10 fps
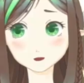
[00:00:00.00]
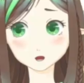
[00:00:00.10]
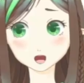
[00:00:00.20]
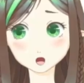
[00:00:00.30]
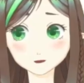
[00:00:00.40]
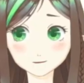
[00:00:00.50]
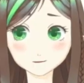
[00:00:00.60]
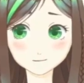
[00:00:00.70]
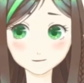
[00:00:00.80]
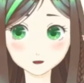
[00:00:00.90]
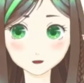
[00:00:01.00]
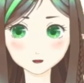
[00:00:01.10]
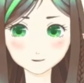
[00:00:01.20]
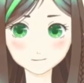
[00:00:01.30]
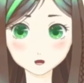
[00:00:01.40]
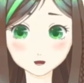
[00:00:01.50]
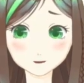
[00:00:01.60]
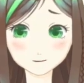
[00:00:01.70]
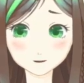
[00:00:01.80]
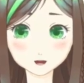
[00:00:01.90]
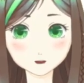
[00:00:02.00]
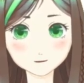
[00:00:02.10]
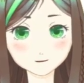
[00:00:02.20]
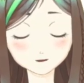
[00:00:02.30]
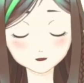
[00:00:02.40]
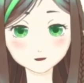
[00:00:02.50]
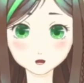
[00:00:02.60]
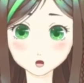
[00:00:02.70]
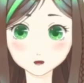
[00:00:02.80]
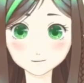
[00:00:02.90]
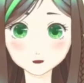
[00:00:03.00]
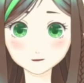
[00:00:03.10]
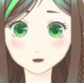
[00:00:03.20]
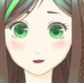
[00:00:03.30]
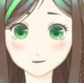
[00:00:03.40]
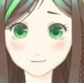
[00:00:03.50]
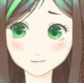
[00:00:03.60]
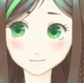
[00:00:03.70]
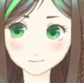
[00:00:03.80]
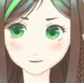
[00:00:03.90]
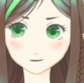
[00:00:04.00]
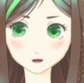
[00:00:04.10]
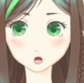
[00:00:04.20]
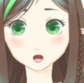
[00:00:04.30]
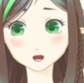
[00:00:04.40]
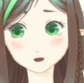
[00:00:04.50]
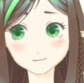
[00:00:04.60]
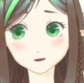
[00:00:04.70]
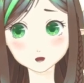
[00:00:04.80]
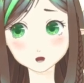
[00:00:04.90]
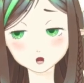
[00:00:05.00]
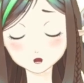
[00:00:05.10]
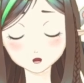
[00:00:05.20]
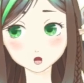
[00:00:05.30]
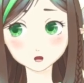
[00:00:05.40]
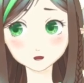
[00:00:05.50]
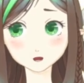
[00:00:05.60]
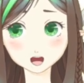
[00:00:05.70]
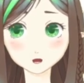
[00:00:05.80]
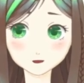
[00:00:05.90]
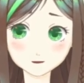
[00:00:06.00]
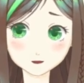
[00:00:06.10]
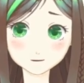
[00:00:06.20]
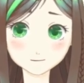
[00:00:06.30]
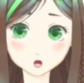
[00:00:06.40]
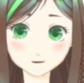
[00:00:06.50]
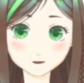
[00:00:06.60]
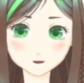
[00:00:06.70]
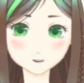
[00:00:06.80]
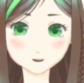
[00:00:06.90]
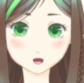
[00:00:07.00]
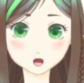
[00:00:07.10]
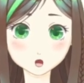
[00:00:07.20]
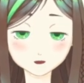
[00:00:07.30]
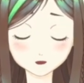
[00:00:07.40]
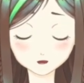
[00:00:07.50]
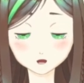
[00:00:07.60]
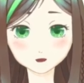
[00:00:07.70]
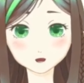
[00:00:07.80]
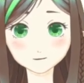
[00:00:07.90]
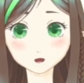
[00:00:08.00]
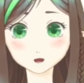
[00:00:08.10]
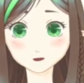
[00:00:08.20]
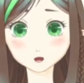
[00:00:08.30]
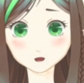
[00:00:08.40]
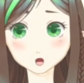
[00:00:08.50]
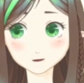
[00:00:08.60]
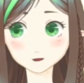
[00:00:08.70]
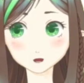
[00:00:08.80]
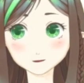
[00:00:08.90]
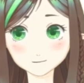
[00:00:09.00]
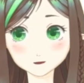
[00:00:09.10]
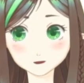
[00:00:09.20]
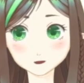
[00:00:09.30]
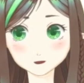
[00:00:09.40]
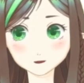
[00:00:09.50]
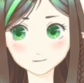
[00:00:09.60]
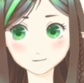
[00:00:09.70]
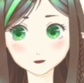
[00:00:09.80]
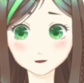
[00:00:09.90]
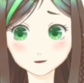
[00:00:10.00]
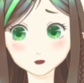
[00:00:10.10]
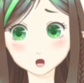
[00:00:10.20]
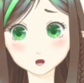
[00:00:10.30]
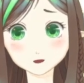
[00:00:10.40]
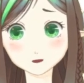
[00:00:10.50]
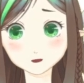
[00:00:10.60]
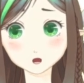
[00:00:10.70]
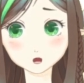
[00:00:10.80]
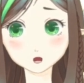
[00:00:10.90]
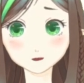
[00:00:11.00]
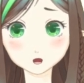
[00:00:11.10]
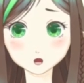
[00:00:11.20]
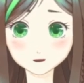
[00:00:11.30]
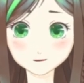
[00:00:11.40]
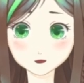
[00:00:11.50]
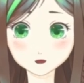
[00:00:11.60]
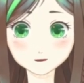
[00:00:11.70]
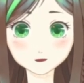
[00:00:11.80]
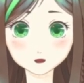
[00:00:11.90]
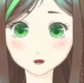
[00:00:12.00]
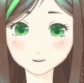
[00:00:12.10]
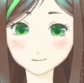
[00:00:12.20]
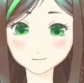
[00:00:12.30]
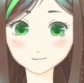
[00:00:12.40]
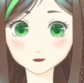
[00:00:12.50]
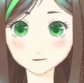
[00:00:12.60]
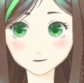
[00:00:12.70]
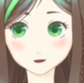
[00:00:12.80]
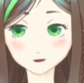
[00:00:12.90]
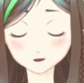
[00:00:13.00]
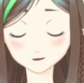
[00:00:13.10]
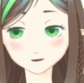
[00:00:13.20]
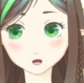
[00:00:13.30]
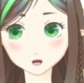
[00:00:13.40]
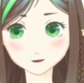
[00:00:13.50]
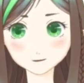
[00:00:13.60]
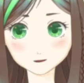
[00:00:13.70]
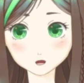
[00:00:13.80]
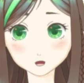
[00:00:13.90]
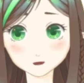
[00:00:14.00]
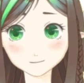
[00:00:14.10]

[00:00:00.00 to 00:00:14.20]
how this looks in-game, let's design the interior of the spaceship too. I'm focusing just on the uppermost farming layer, whose windows are visible on the outside of the starship. But we still need to design the living space that is located between them.